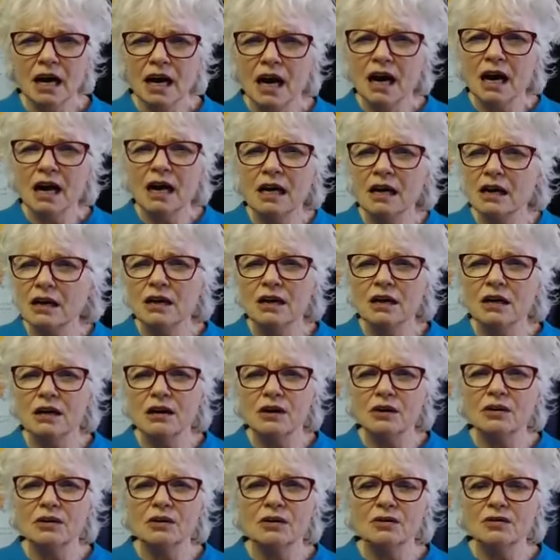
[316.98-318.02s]

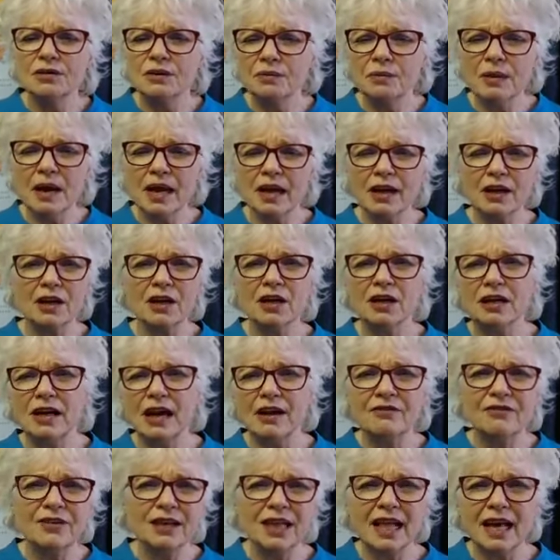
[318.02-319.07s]
oh, the record, I
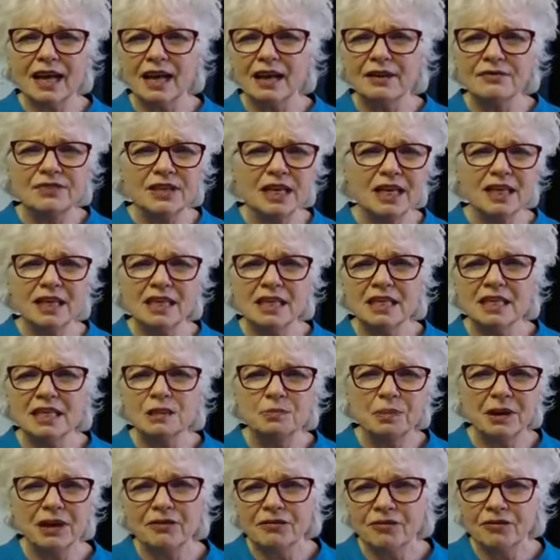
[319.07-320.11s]
feel like I've done this
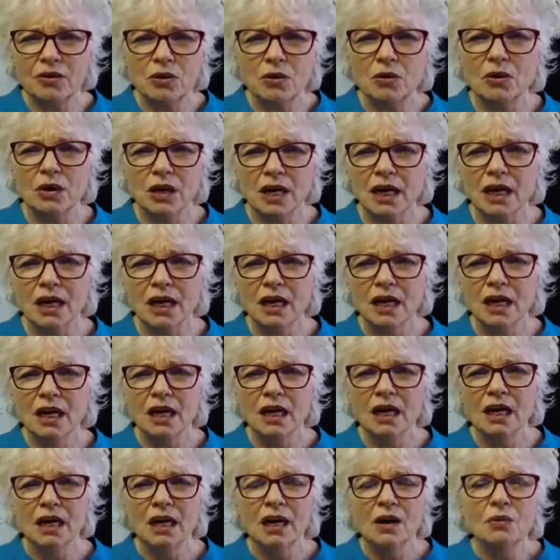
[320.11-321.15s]
before.
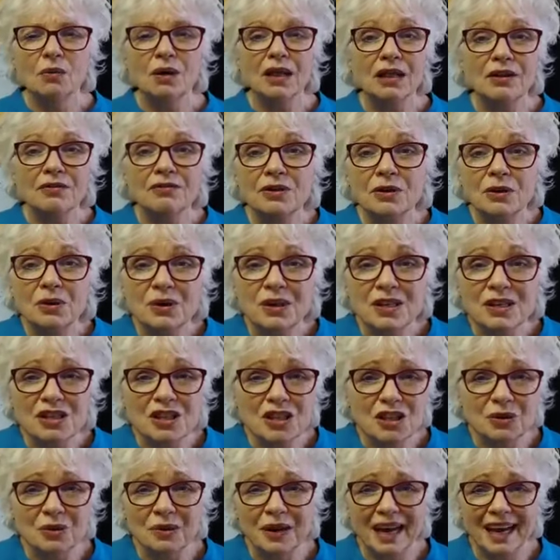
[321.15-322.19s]
Well, of course
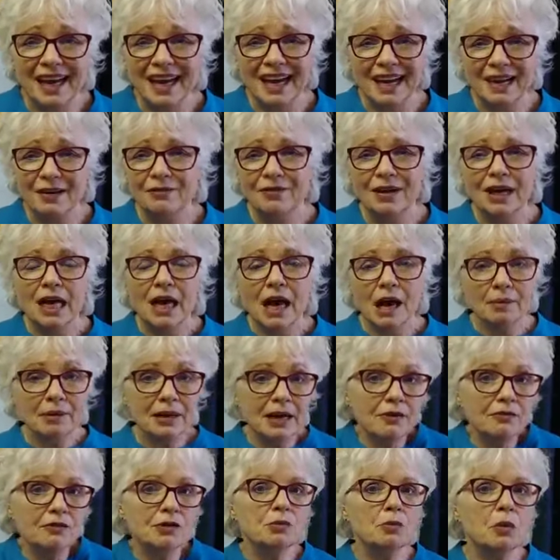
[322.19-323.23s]
you have. I mean,
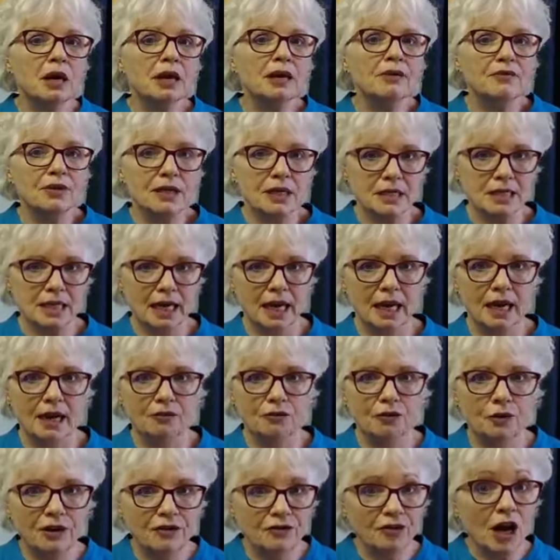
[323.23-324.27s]
every one of us have.
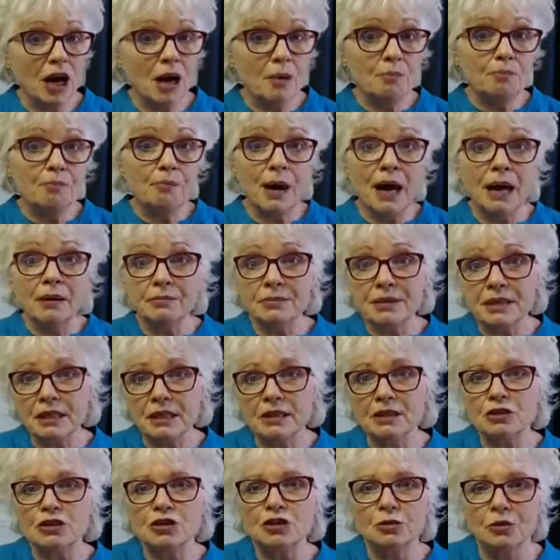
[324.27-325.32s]
We've bumped
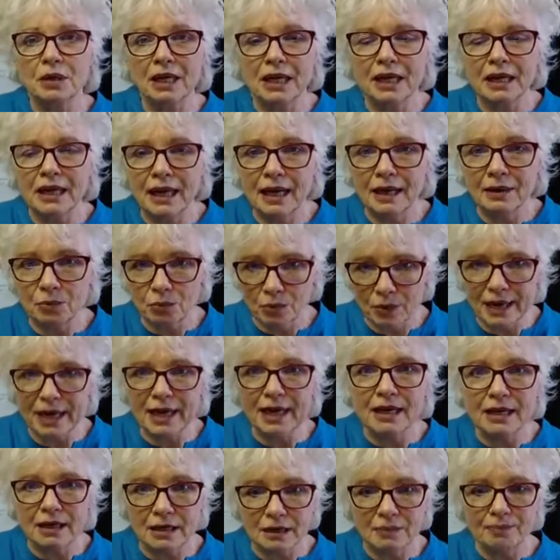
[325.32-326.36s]
into it at
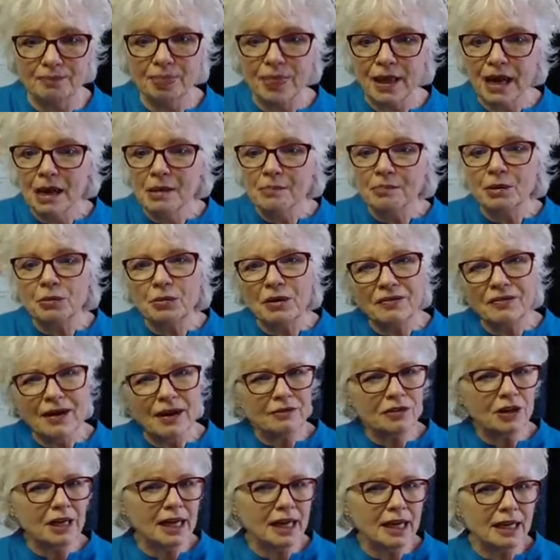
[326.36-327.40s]
random, but we've
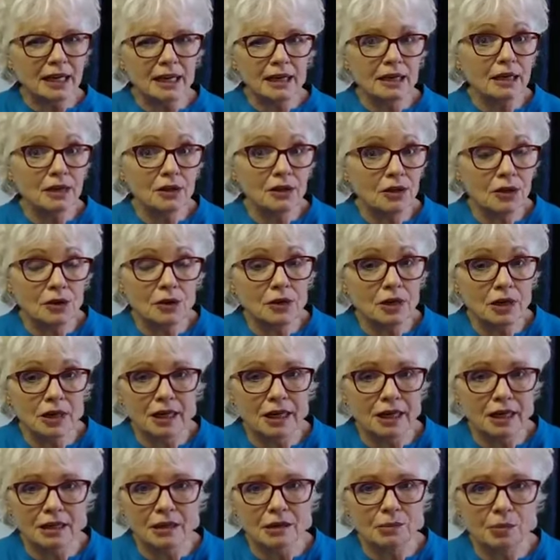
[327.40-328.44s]
never had any
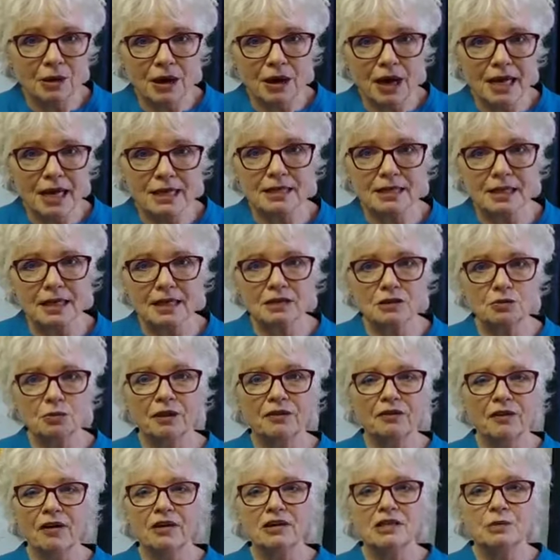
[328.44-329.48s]
authority in the process. We've
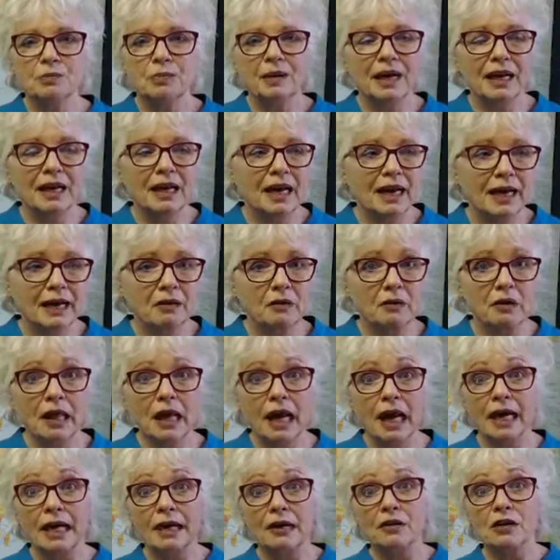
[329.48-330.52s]
always been like, well,
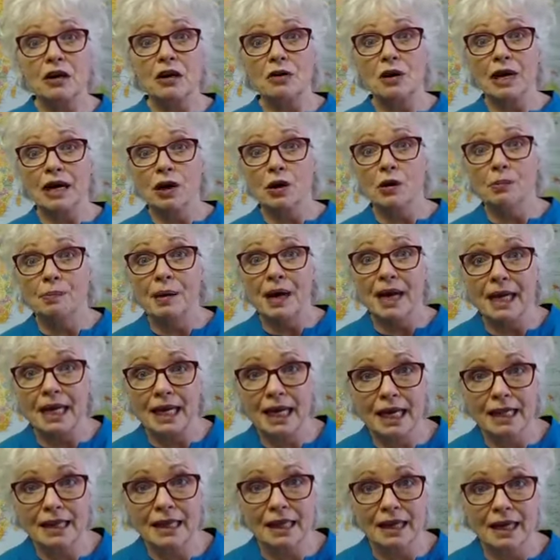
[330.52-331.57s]
I don't know. I hope I
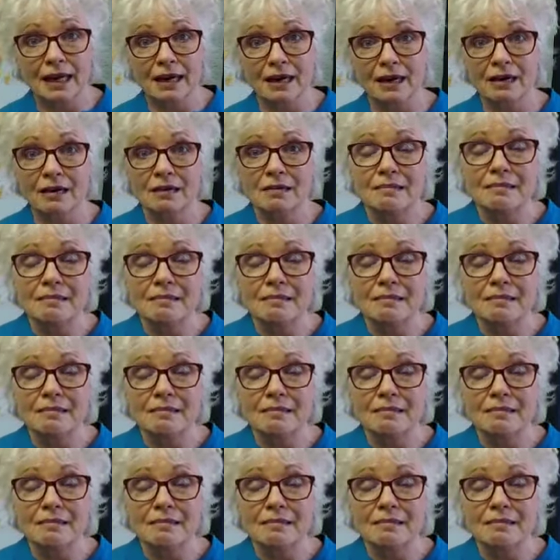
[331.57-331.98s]
get there,